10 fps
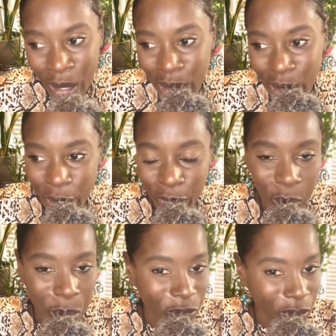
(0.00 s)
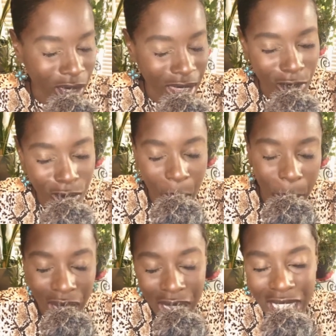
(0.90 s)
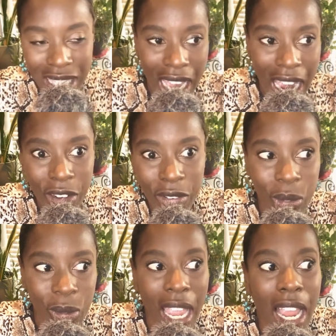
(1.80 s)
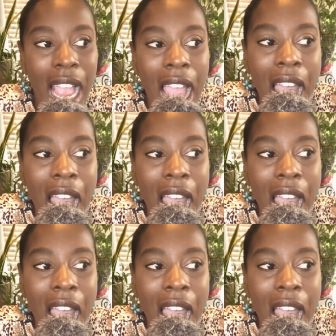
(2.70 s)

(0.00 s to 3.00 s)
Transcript: So if you've been feeling that rumbling inside of you, like,